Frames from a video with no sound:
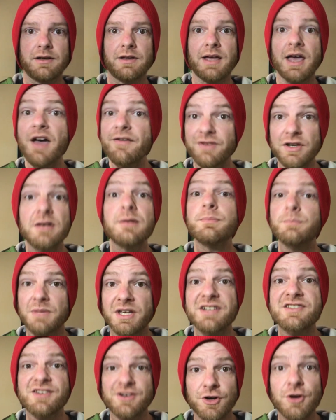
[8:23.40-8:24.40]
heaven
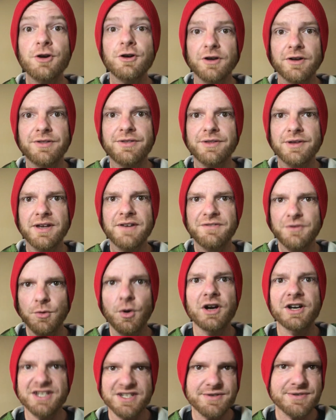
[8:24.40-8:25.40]
meets earth, if you
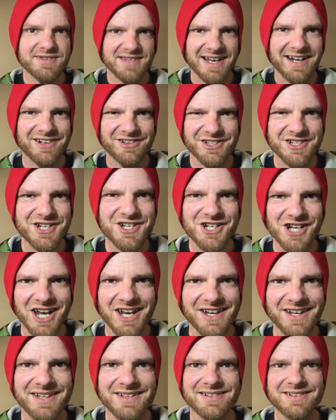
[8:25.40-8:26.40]
want to use that cliche.